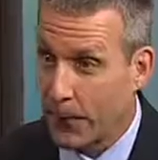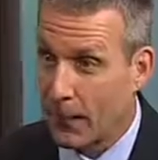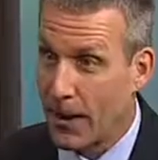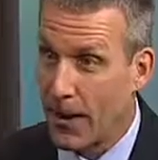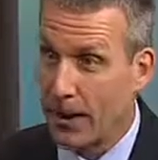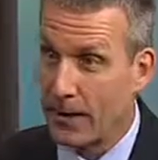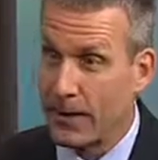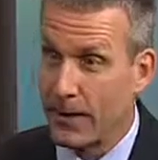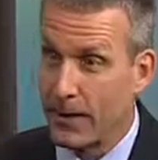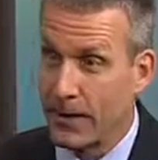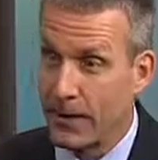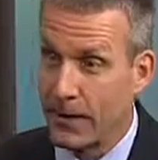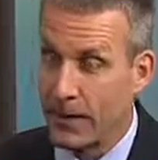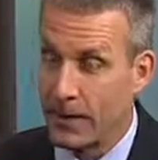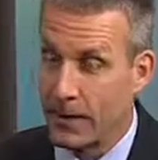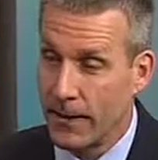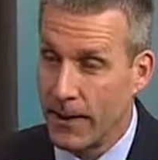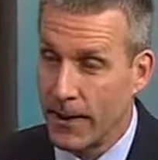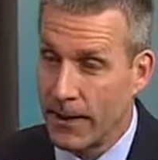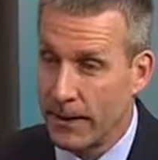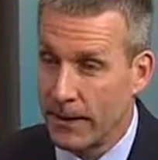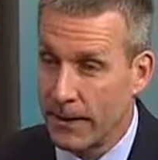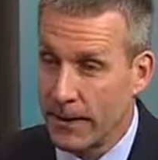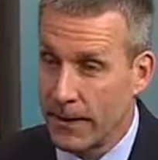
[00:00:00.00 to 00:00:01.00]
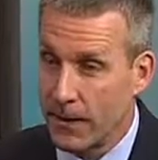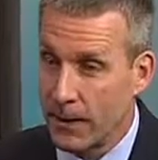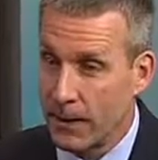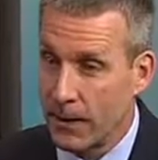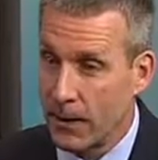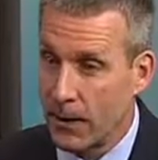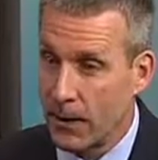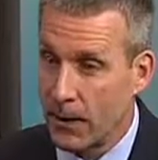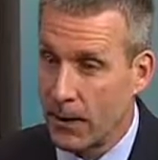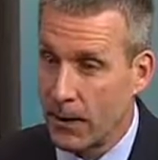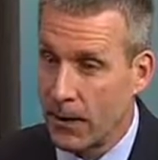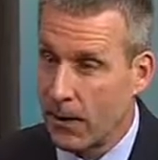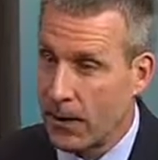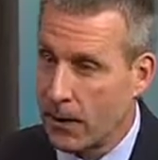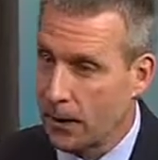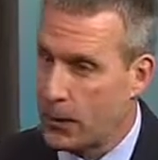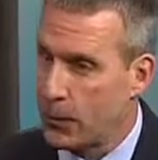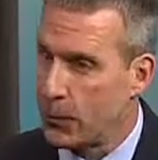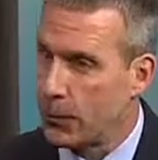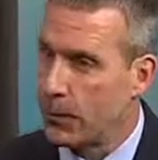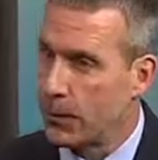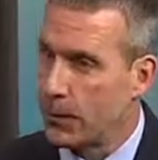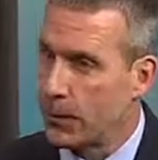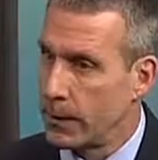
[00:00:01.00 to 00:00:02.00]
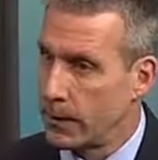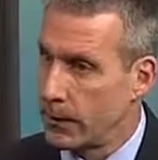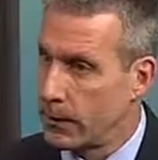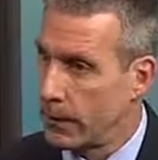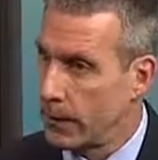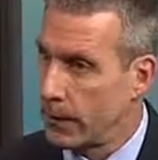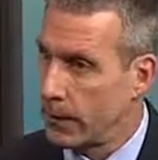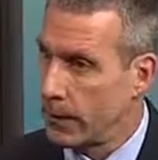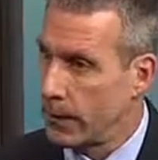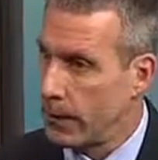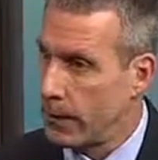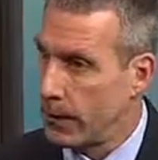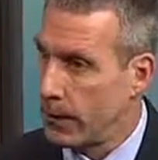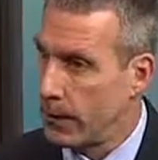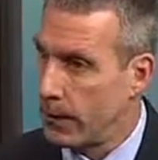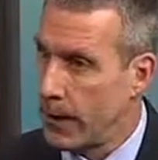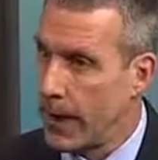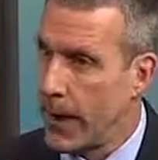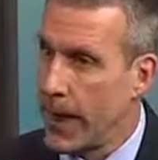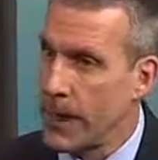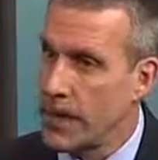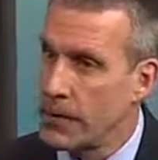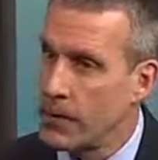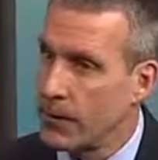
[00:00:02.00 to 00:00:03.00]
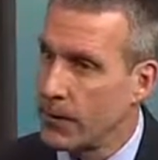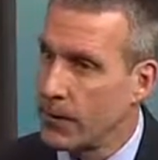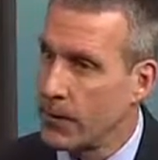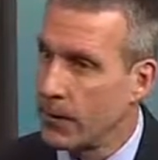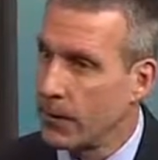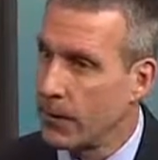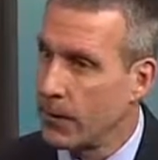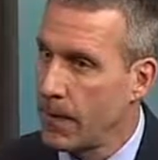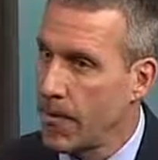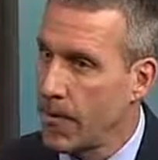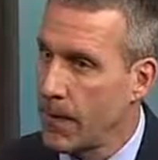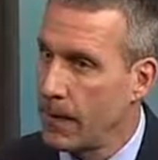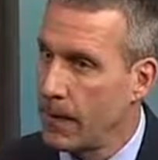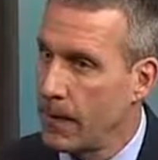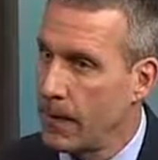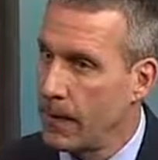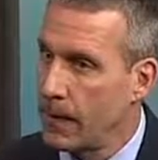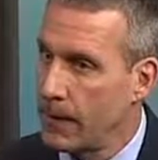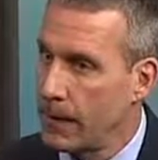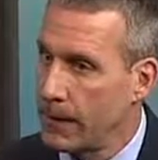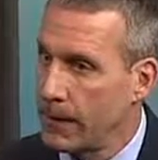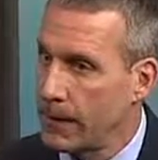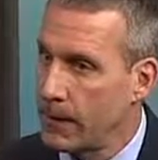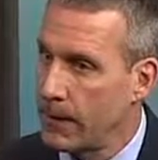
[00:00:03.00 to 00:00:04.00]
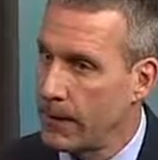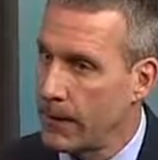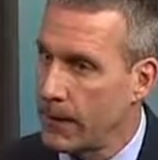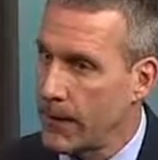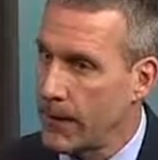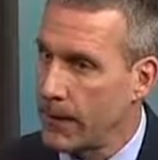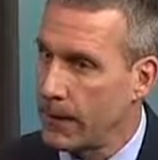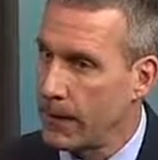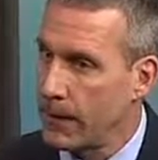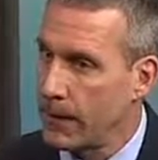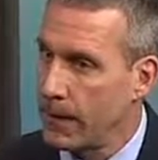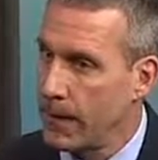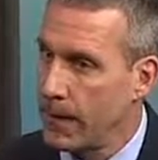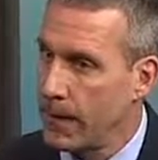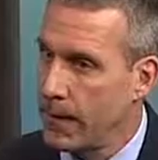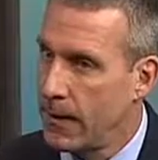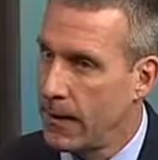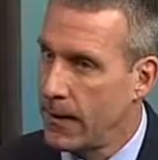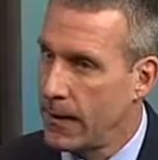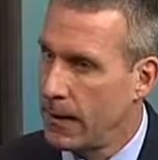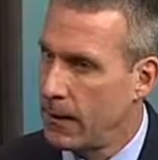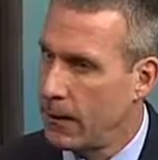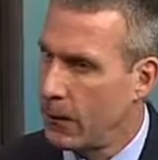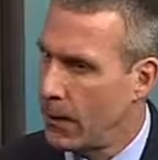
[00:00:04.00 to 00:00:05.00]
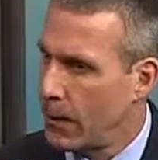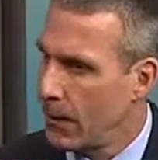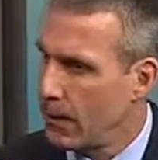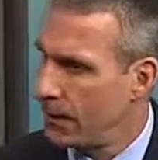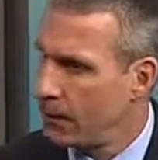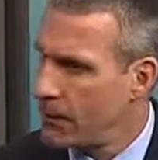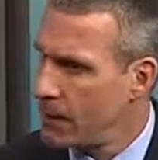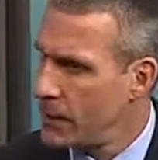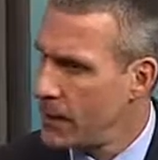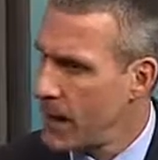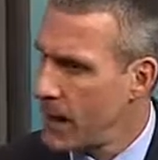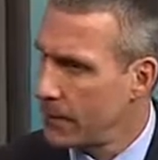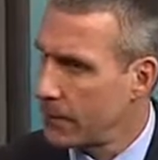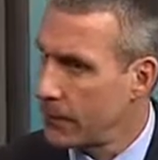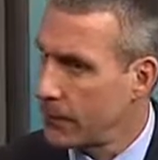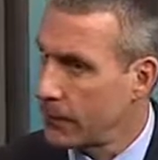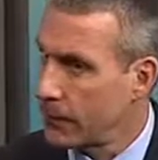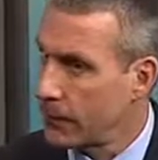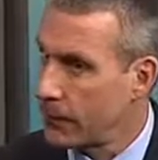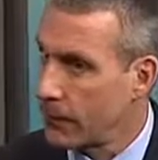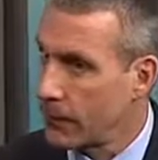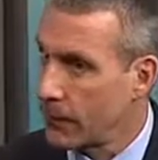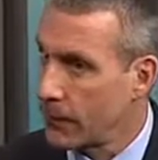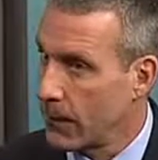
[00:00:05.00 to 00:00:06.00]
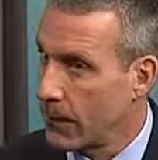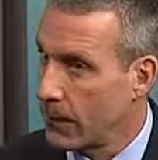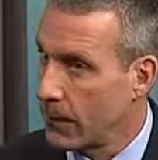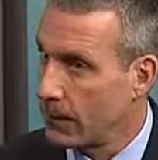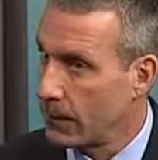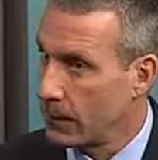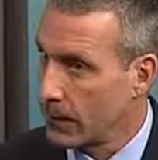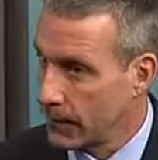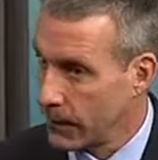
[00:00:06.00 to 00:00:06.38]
We're glad you're in the state of Florida. Are you in your national and in the state? And you have chapters, correct?